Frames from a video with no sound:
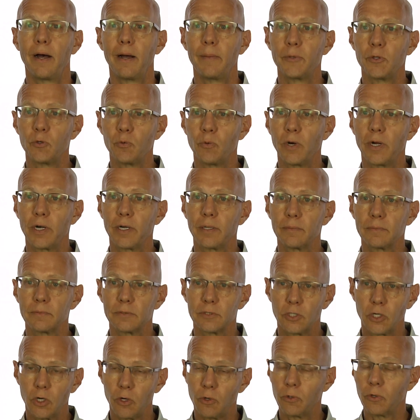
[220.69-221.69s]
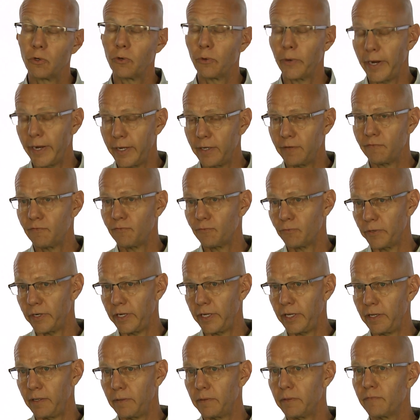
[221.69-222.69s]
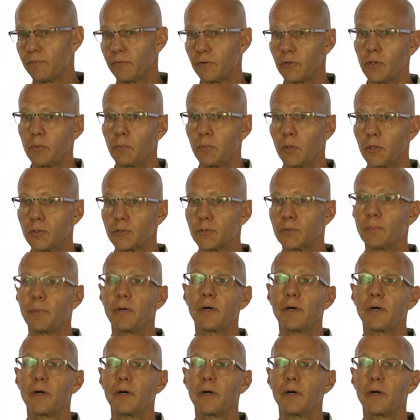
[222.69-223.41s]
You want to go grain-free for the most